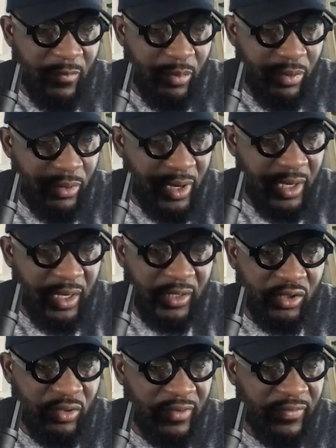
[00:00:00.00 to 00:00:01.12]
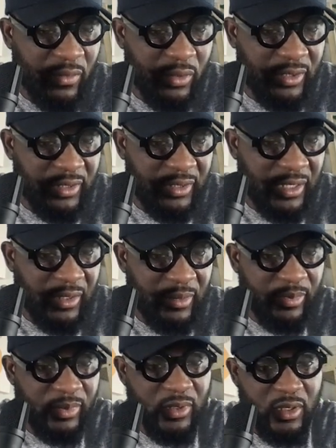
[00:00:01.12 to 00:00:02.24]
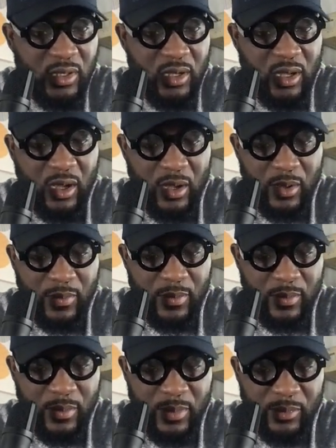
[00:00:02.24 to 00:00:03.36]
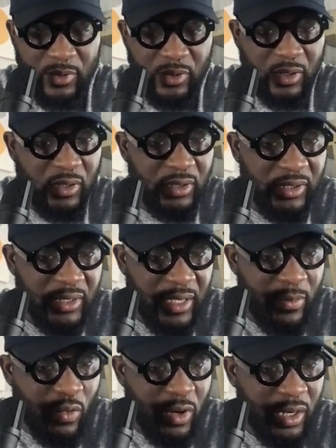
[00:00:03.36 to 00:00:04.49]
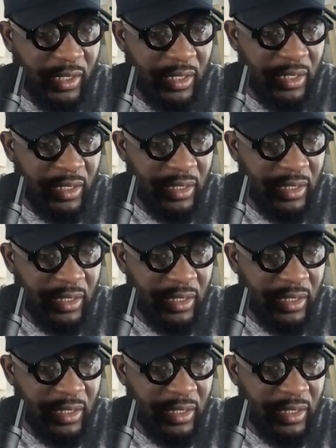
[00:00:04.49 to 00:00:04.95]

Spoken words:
Pretty straightforward to set up. I'm going to call this M1.